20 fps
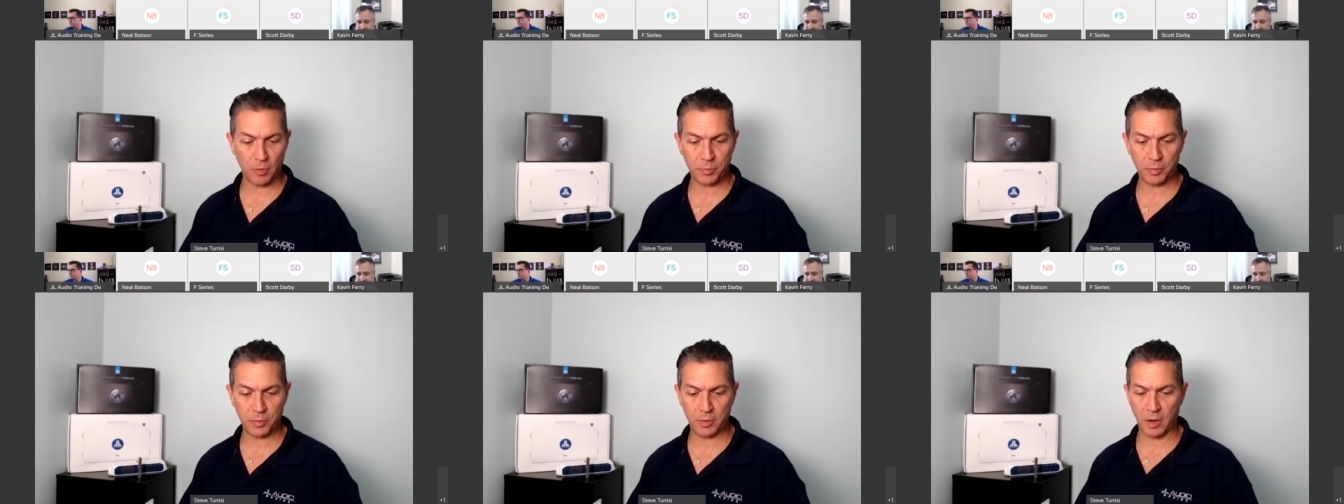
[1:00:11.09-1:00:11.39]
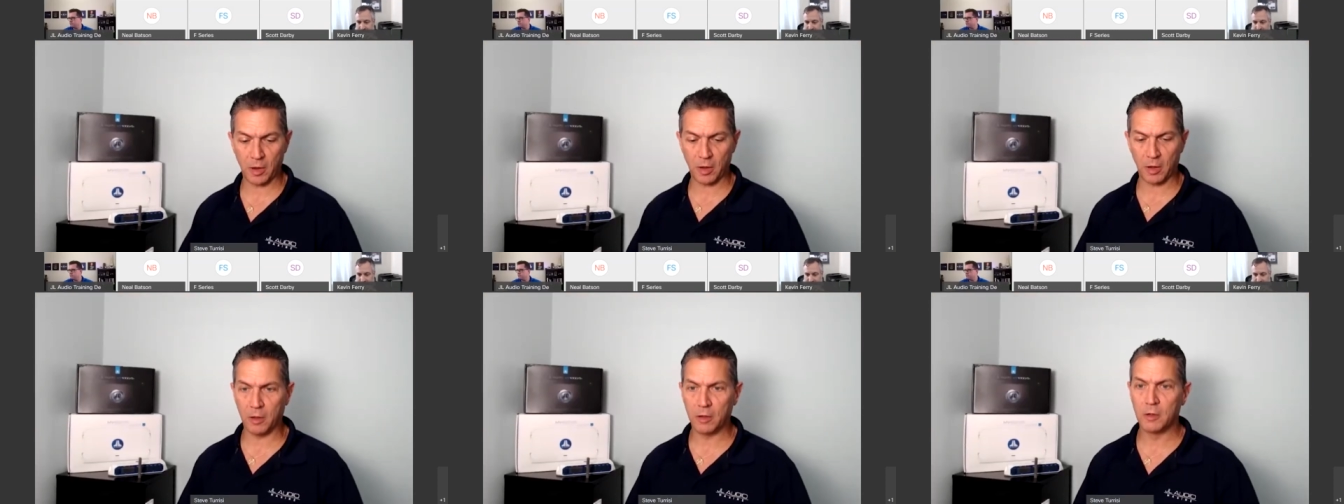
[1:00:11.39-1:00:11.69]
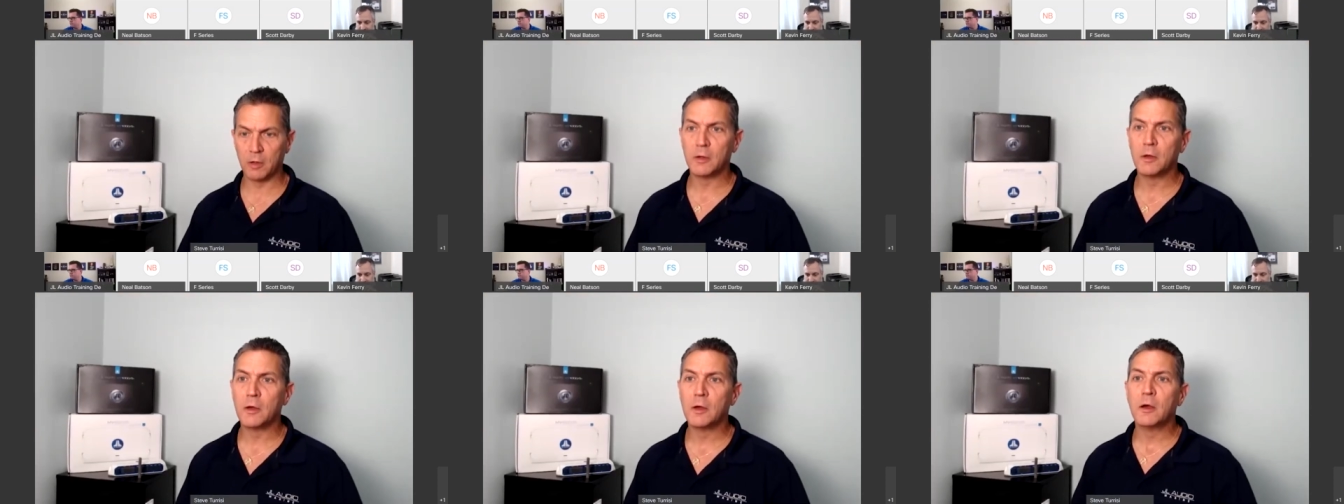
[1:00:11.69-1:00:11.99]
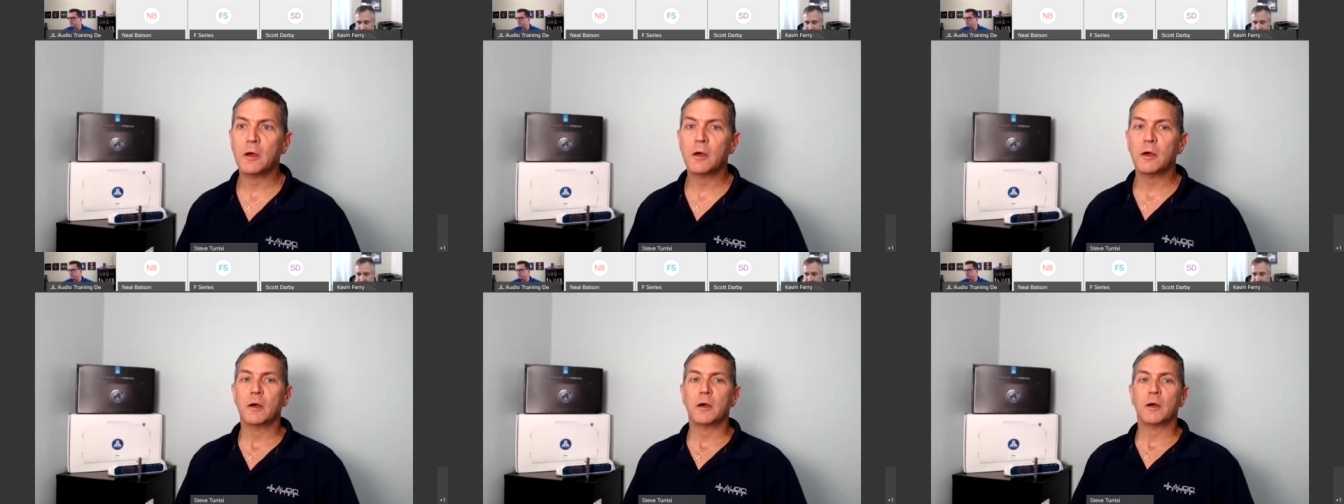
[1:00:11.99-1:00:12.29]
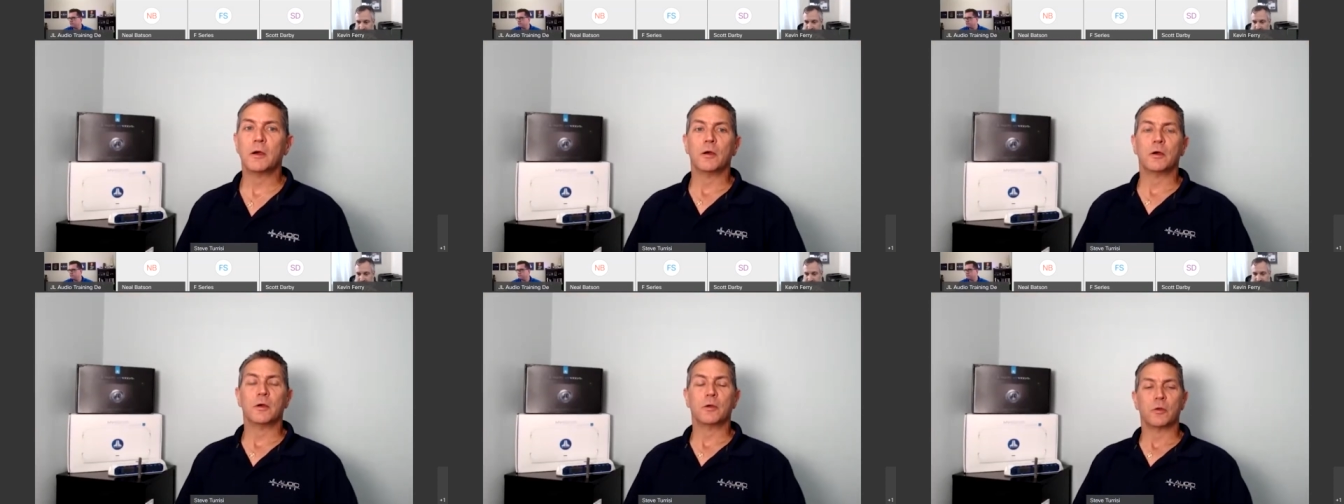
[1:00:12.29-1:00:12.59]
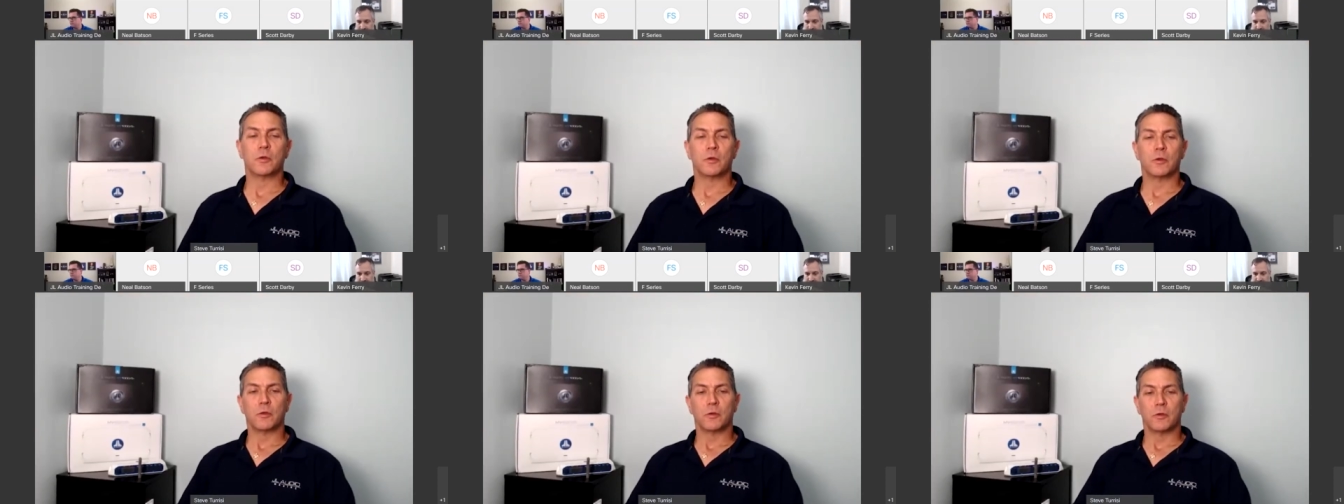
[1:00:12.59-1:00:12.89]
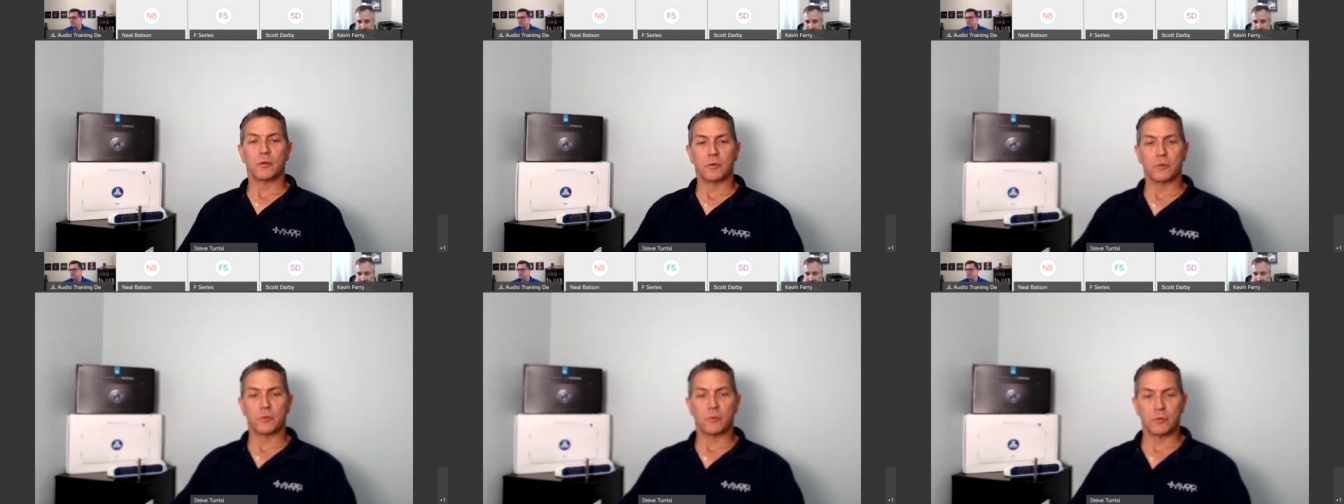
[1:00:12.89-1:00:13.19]
And
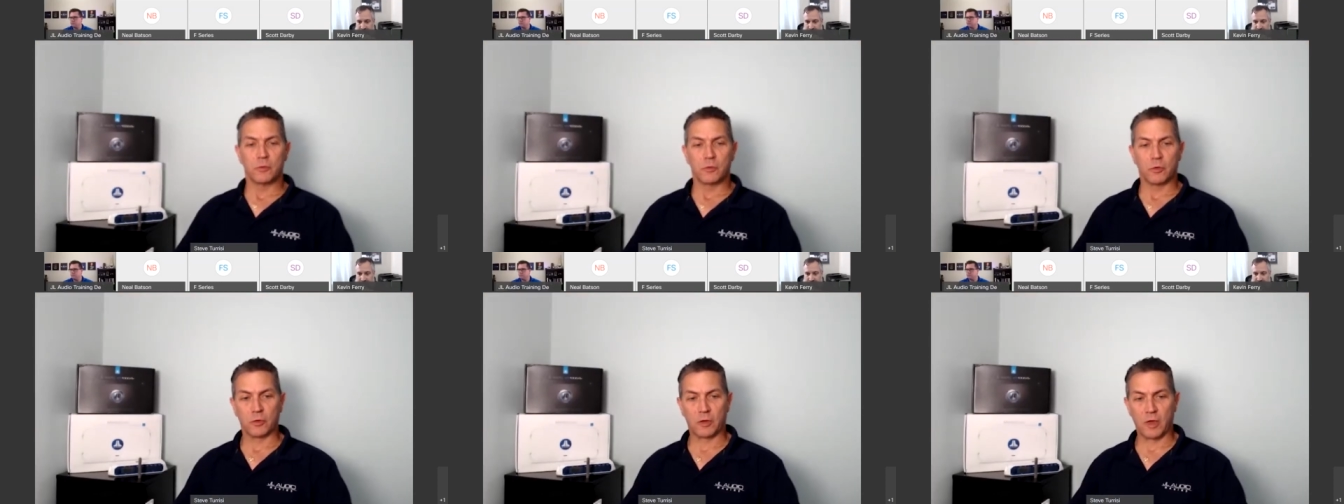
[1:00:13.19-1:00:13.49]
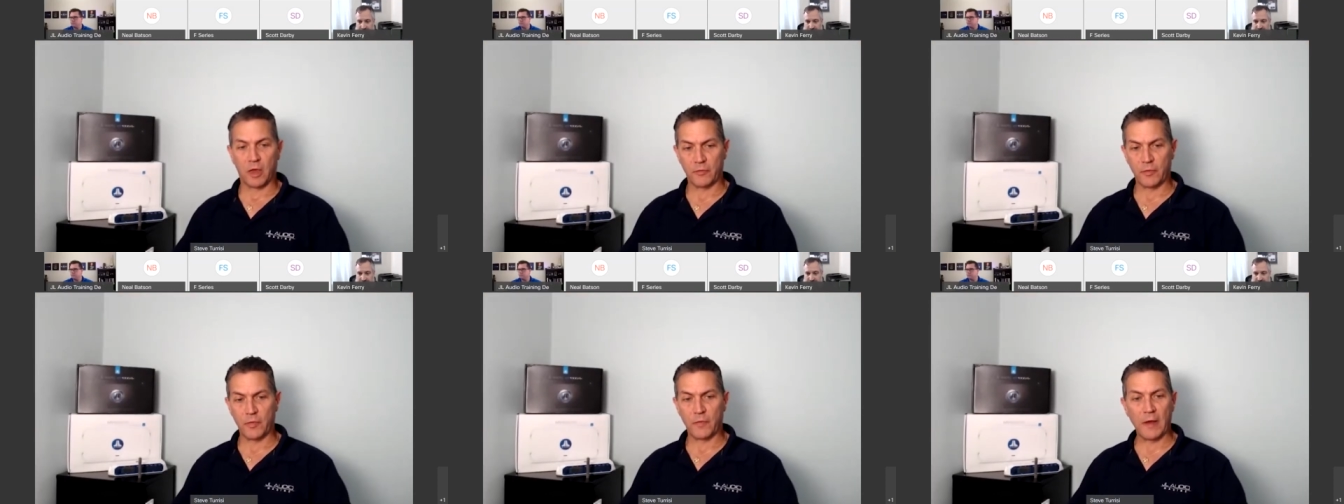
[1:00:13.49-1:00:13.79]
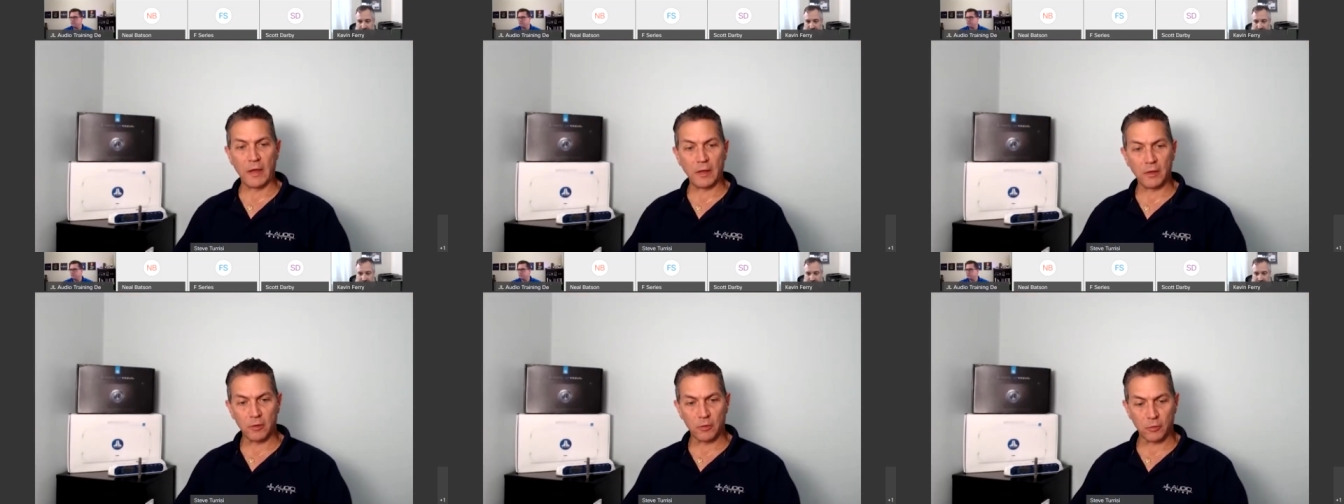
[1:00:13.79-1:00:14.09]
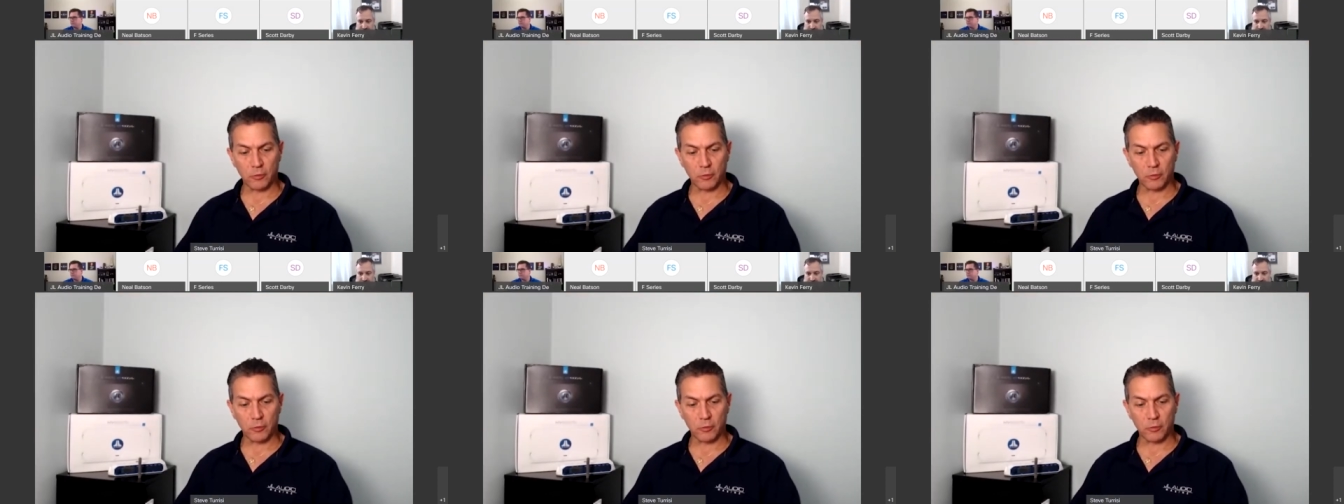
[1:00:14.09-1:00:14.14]
so Kevin, thank you.